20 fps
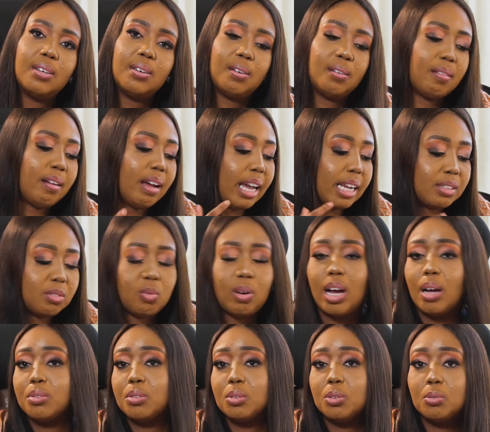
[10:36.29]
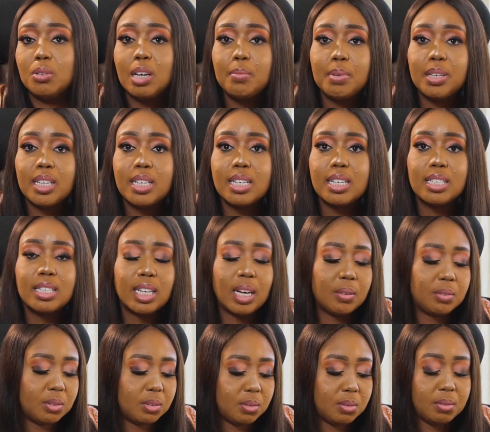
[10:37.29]
All right, how to do webinars, how
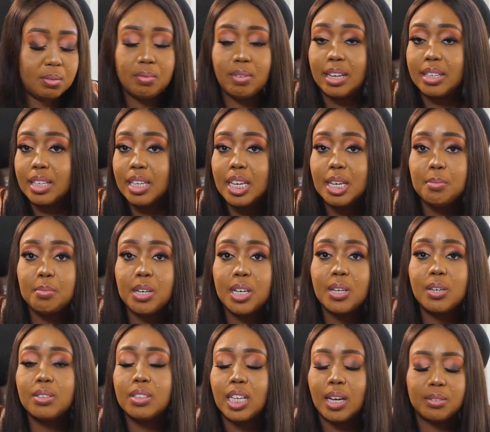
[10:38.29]
to write emails,